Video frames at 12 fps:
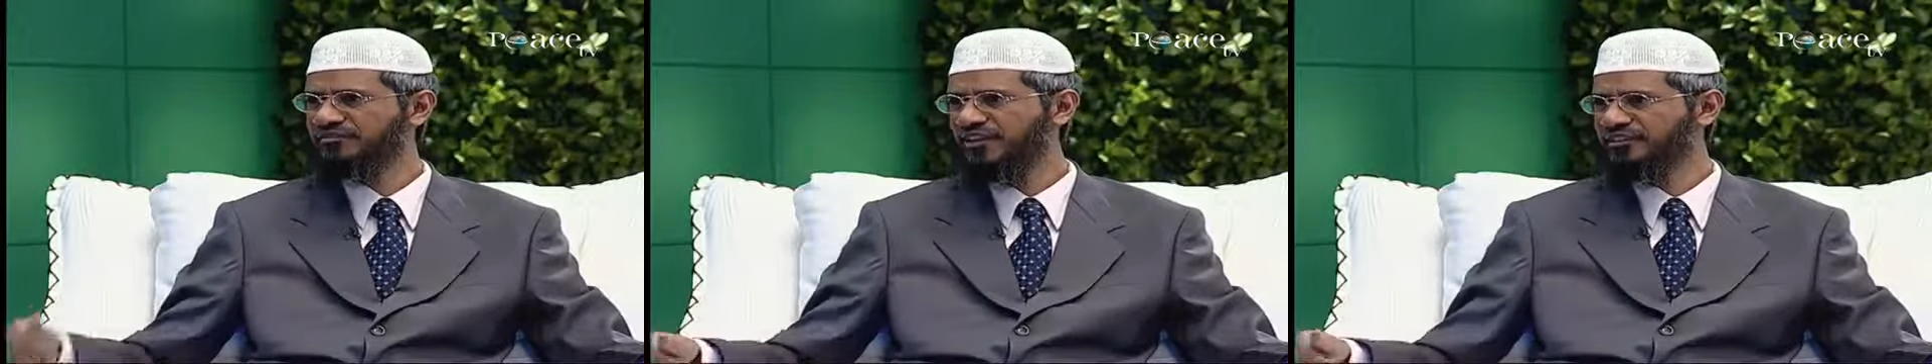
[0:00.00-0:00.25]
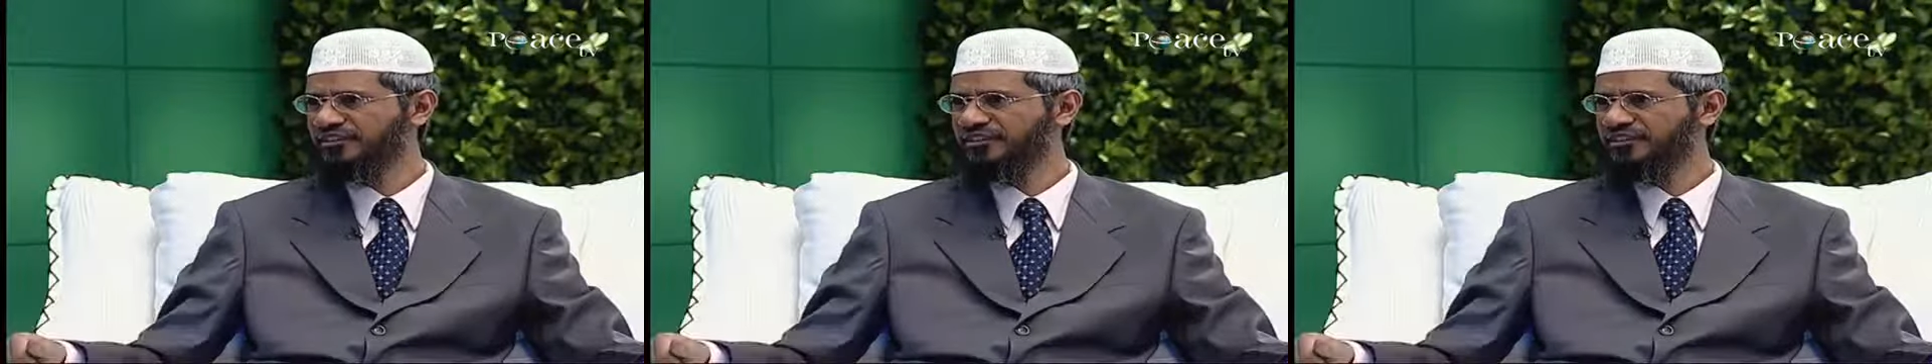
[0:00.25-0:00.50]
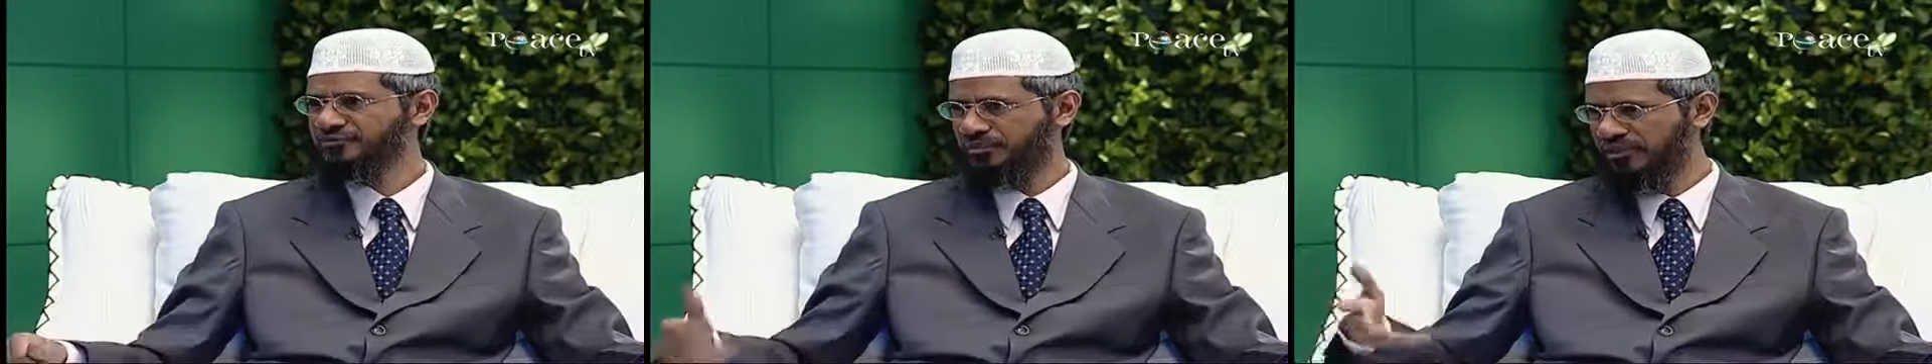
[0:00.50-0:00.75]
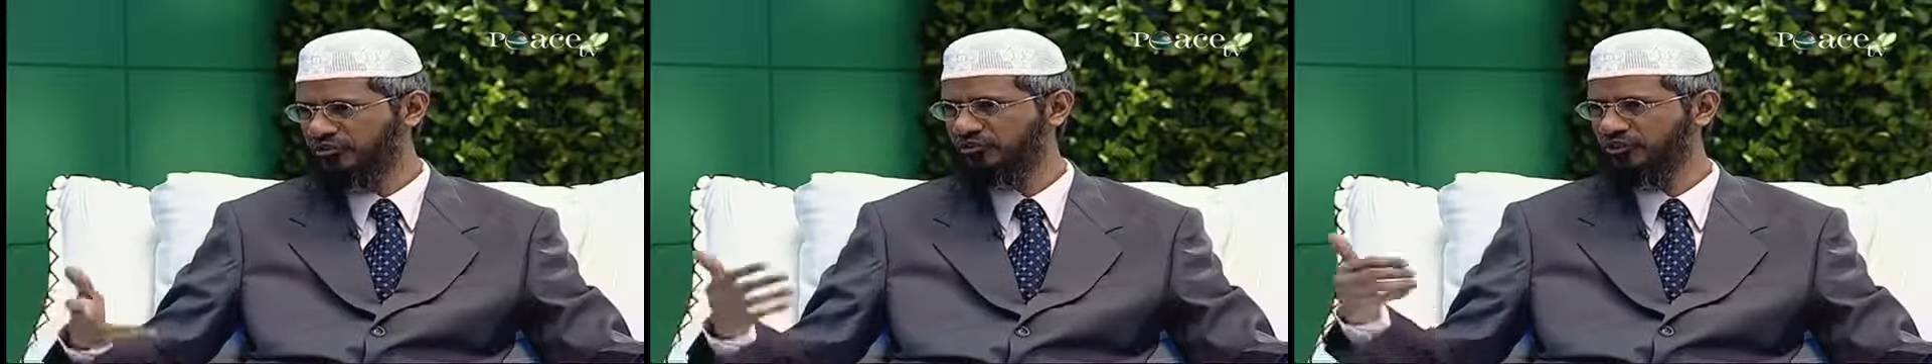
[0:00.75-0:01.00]
fasting in
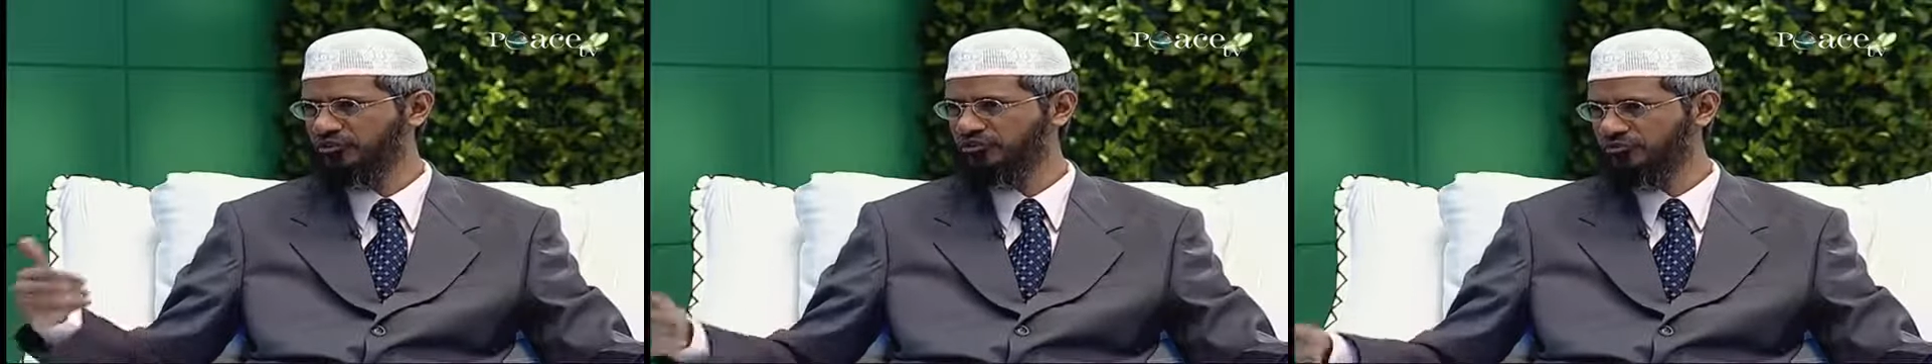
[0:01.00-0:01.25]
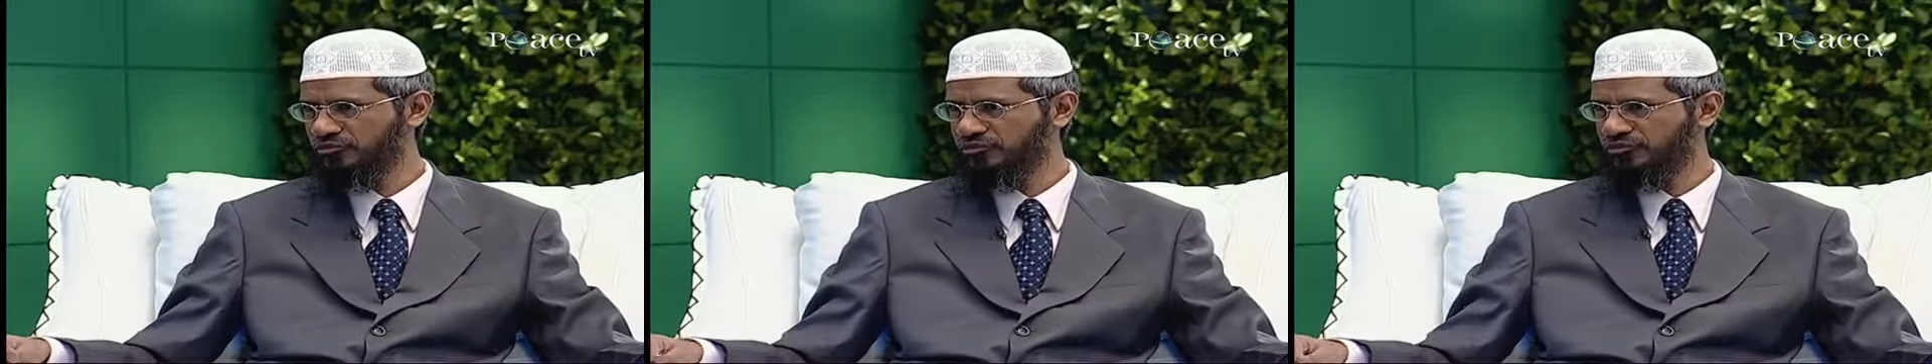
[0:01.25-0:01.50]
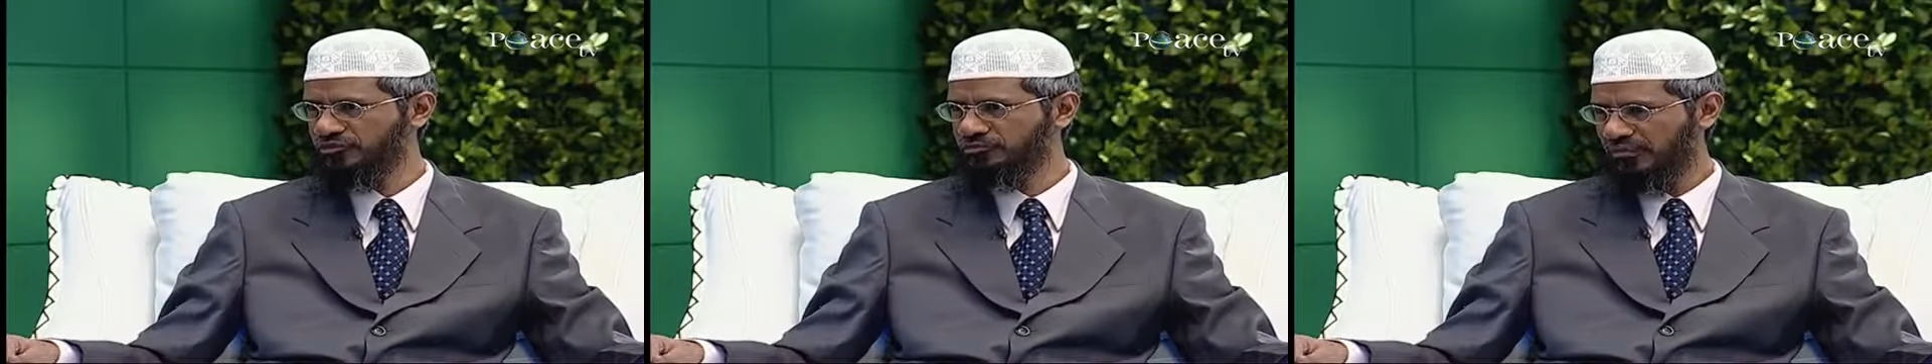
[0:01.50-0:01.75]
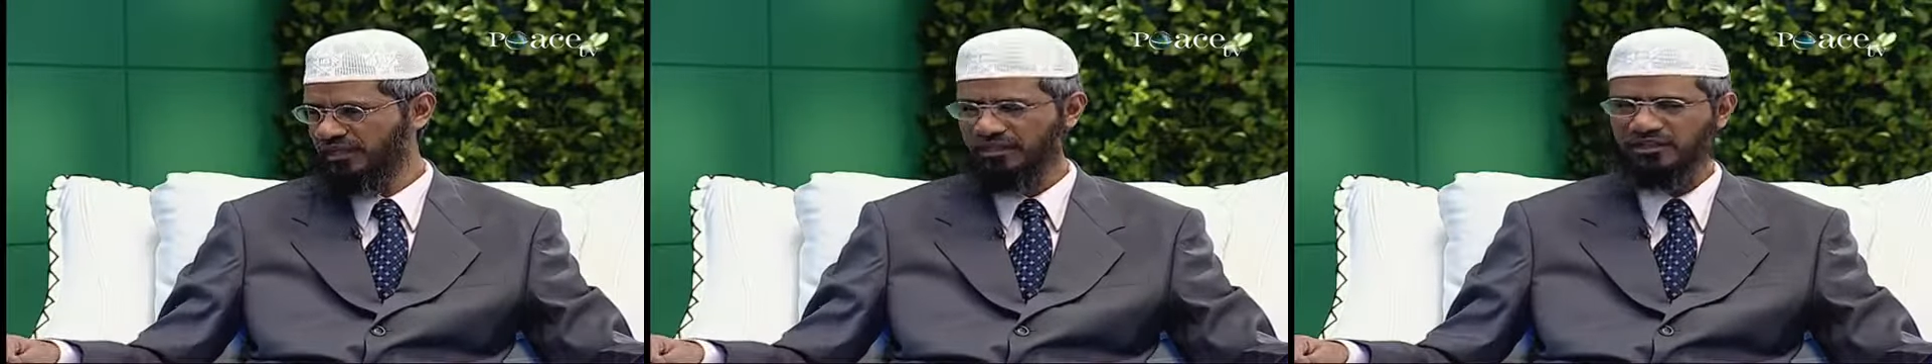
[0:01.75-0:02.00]
Spain according to
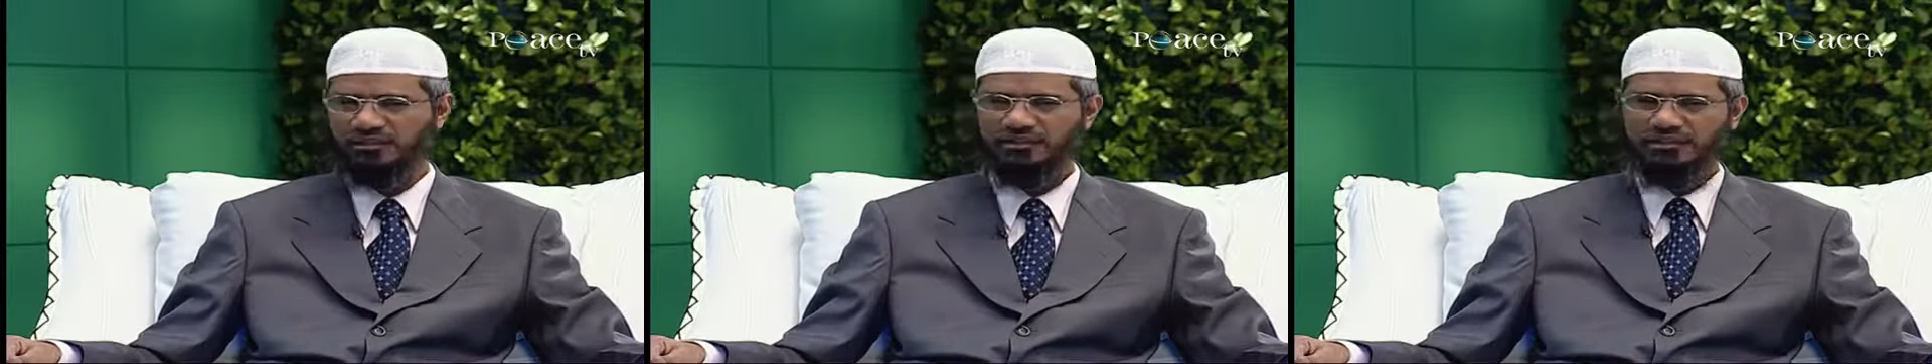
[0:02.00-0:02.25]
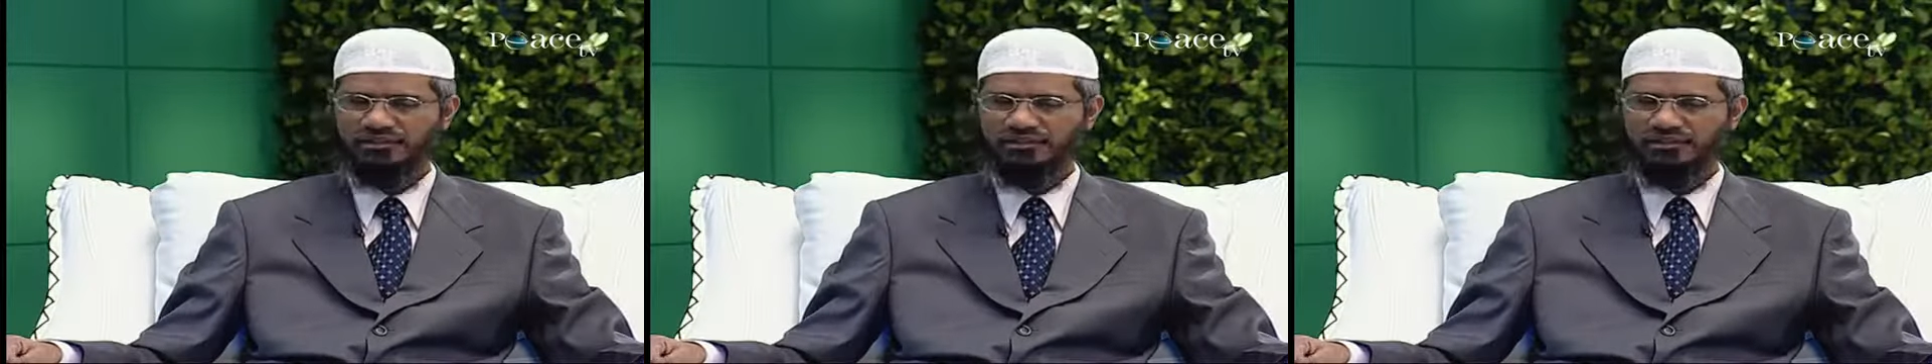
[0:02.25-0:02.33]
Makkah